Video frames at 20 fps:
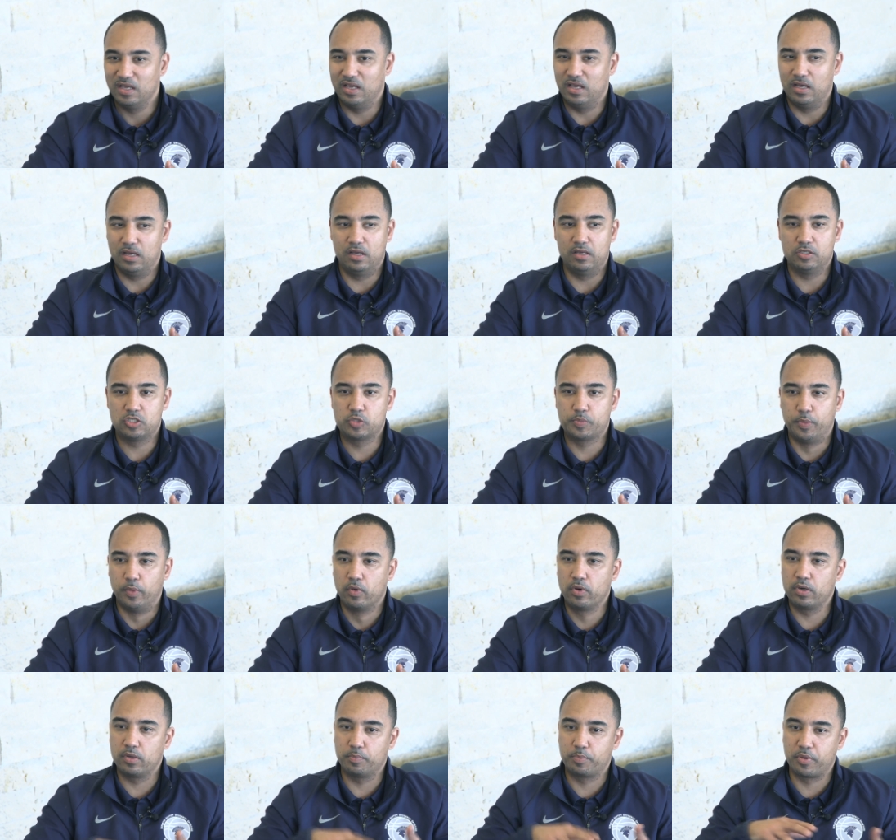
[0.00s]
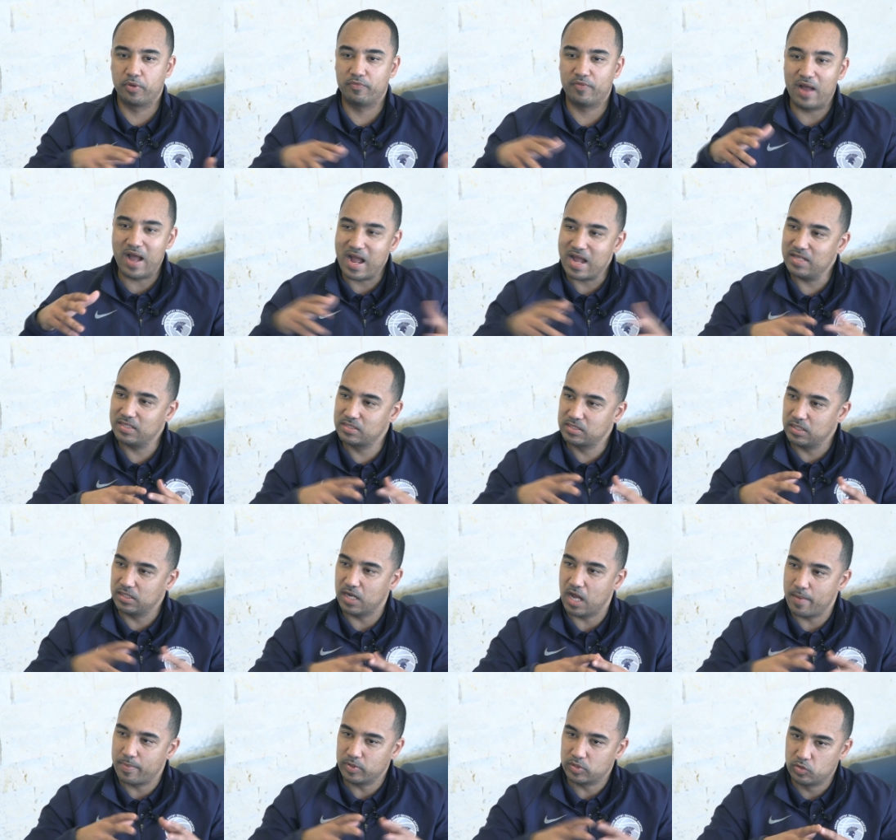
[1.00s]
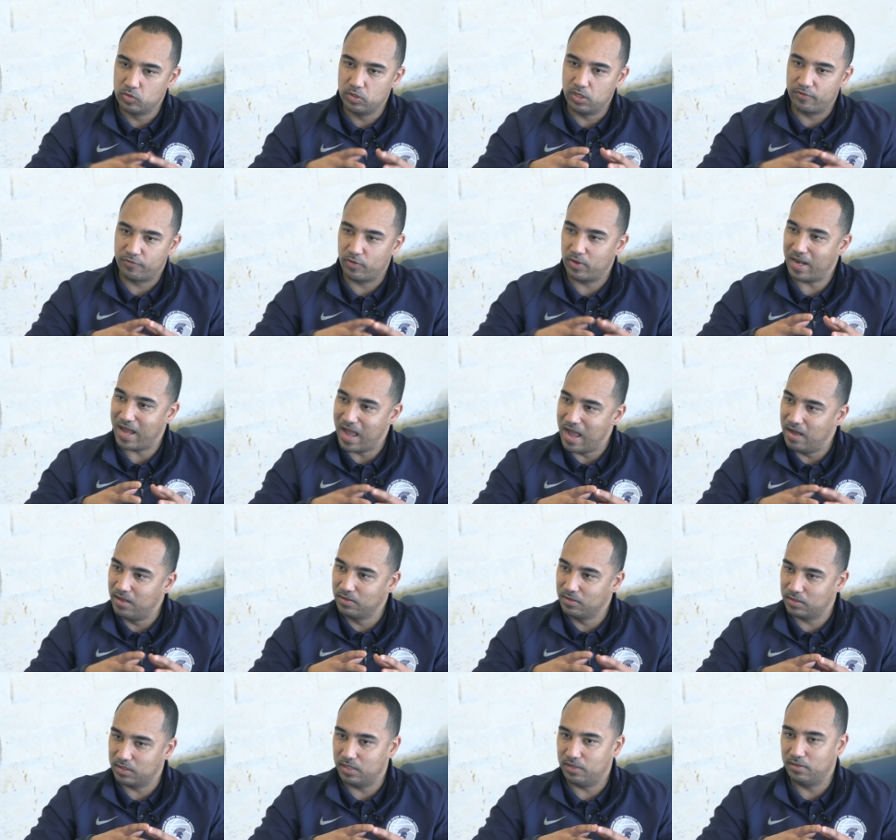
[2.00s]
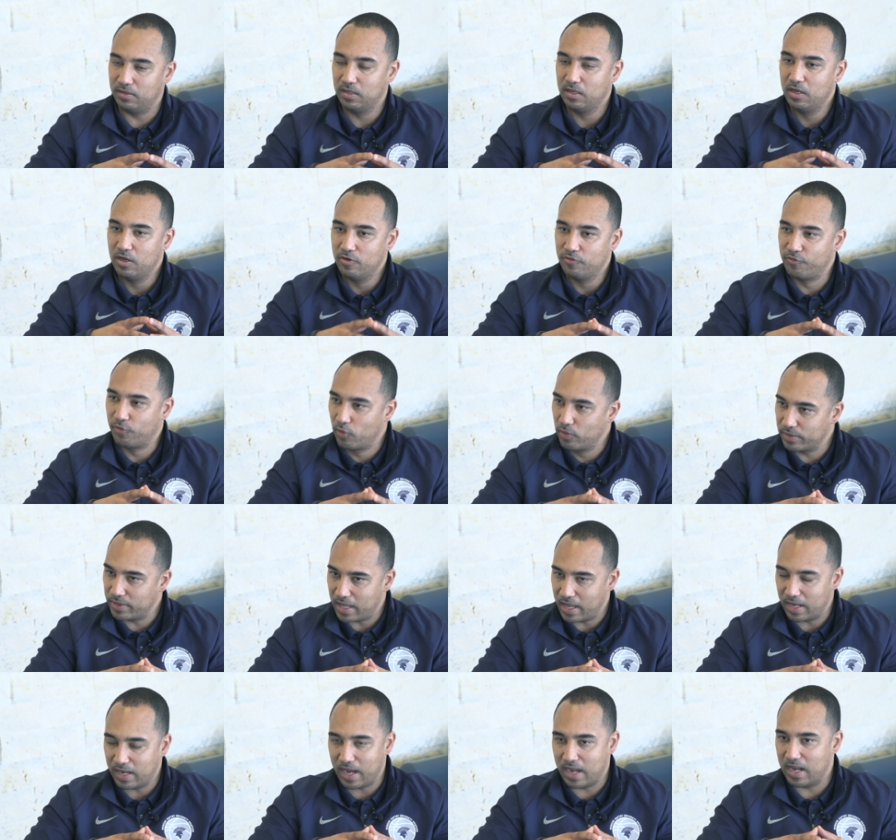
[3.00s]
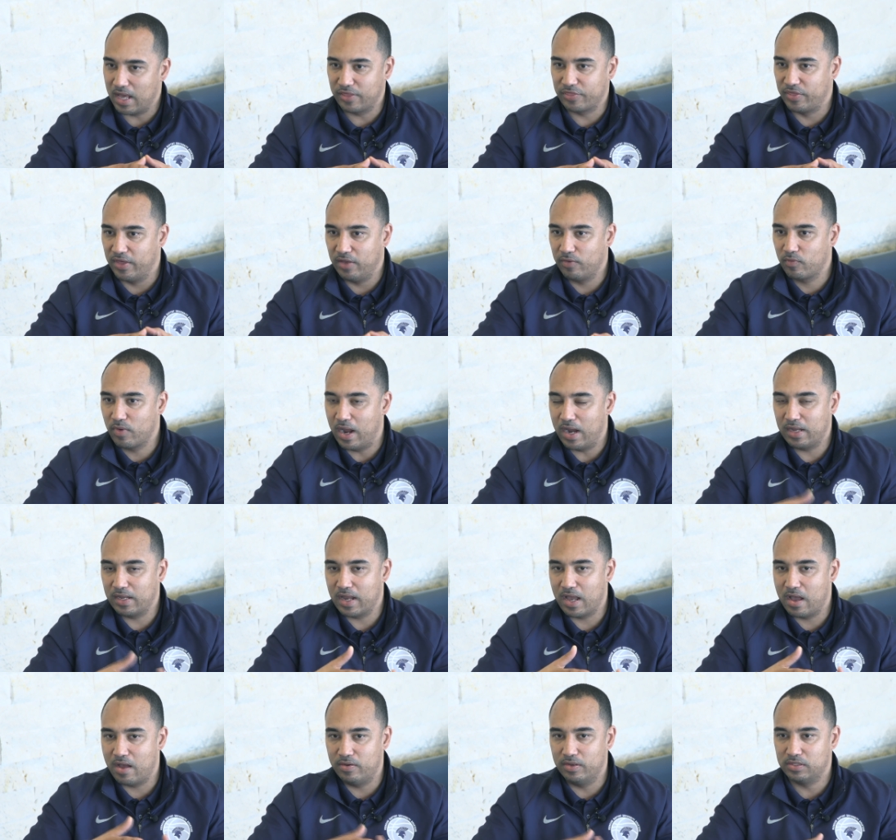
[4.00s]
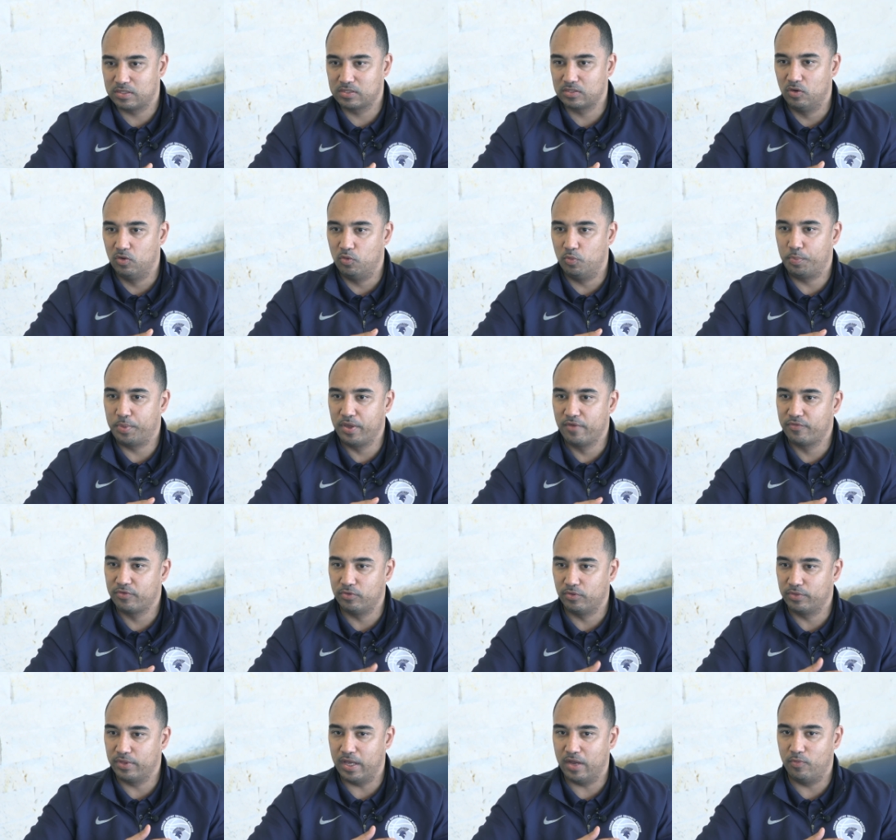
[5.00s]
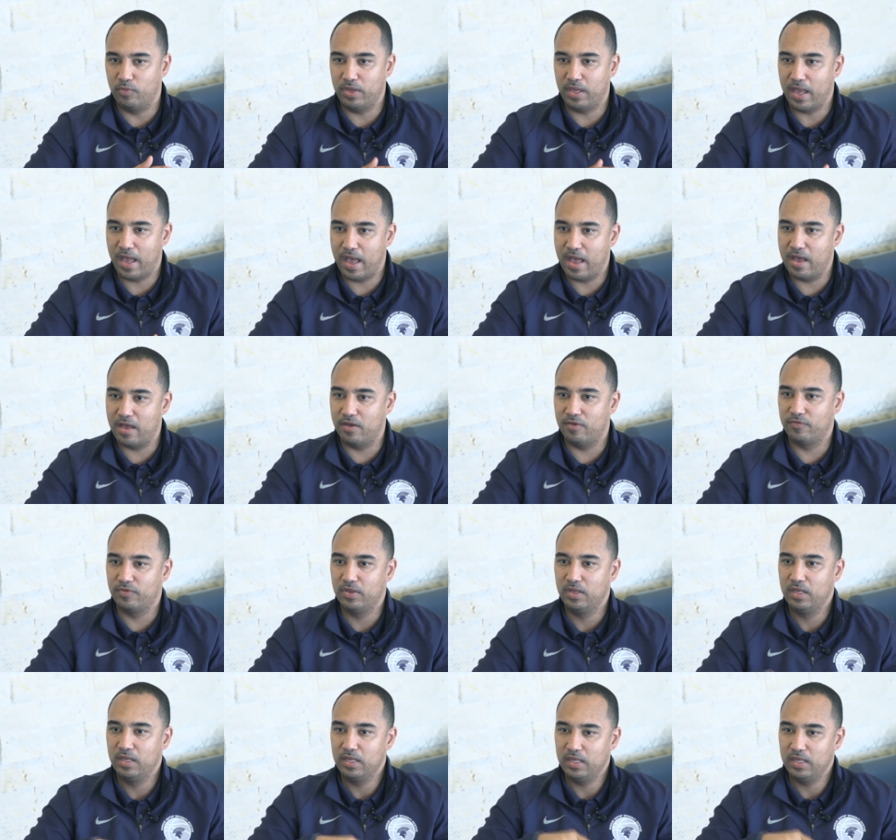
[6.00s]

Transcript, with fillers: Uh, sport provides an opportunity for an outlet for that, and I think right now it's so pivotal that we have